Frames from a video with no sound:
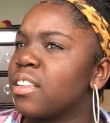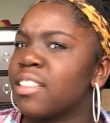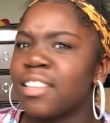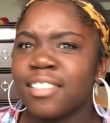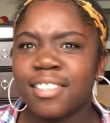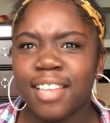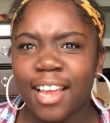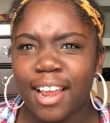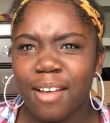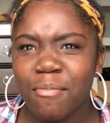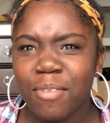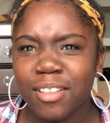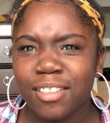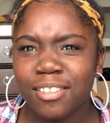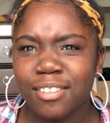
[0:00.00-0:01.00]
the second
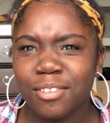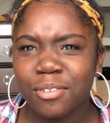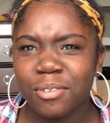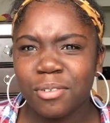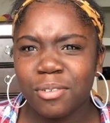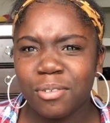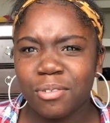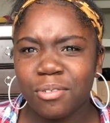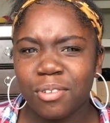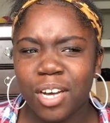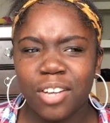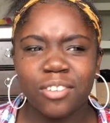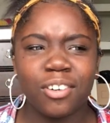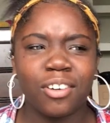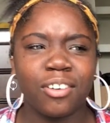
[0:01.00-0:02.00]
month of school.
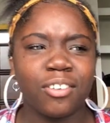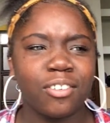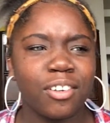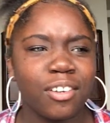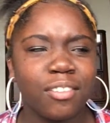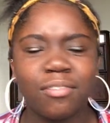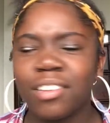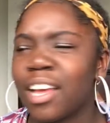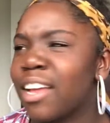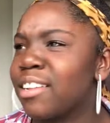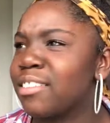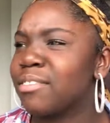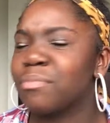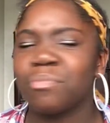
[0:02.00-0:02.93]
Hold on, I'm